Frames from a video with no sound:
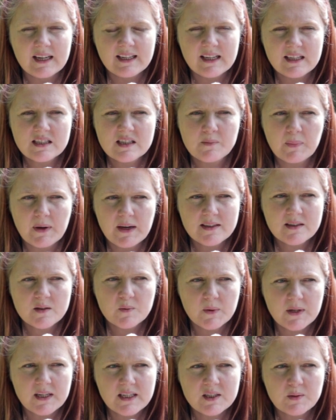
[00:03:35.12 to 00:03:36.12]
guess the best
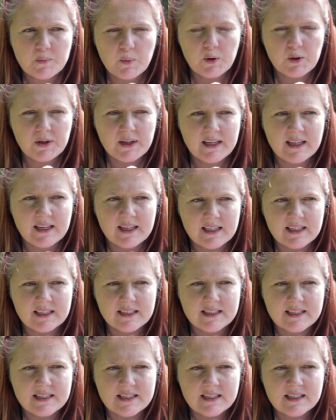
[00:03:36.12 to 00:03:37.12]
way to put it
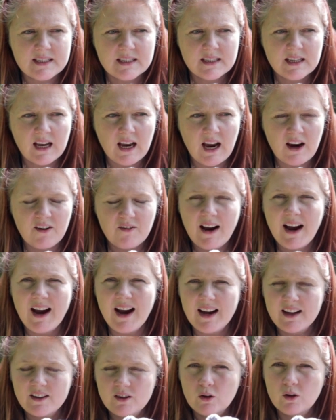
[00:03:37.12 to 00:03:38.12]
is I've
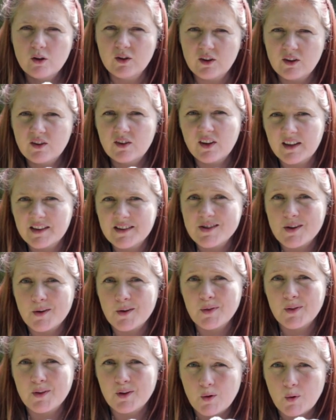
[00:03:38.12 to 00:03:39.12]
had other things
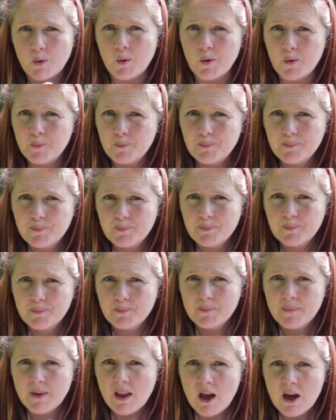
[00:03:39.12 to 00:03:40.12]
on the go.
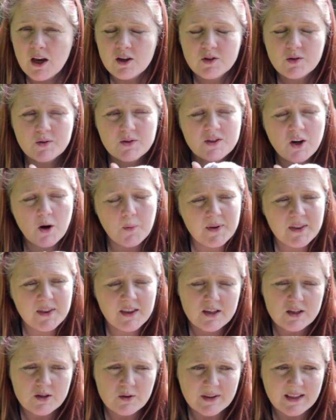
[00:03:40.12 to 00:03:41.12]
So it's not been
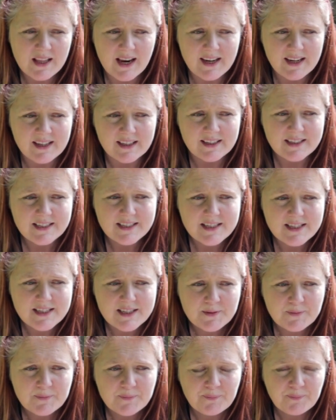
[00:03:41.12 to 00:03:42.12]
that I don't like it,
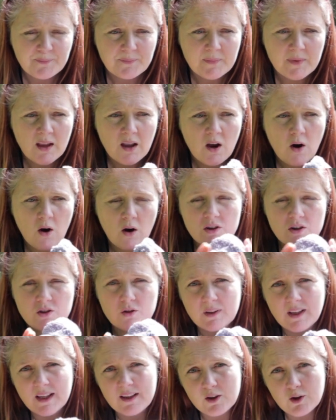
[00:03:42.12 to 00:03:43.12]
I
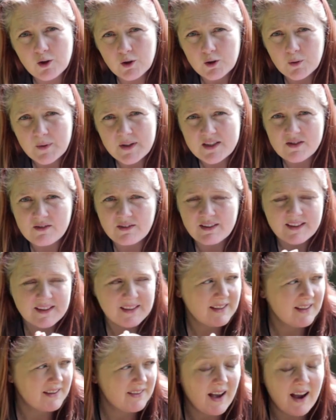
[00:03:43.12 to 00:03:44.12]
don't like the colourways or anything
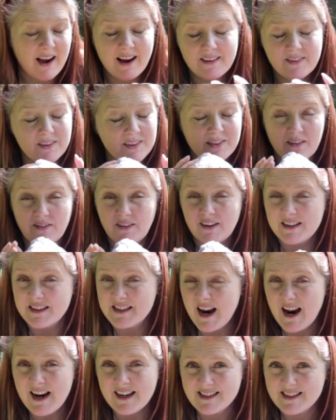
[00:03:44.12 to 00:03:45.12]
like that. I think they're
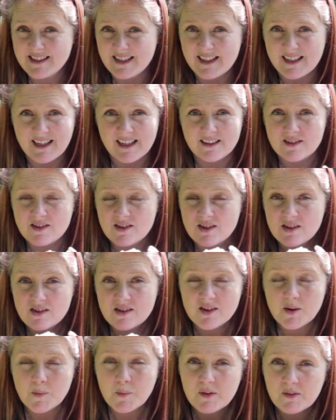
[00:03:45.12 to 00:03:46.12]
fantastic, and
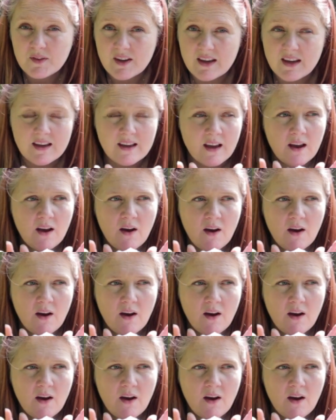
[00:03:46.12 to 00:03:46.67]
some of the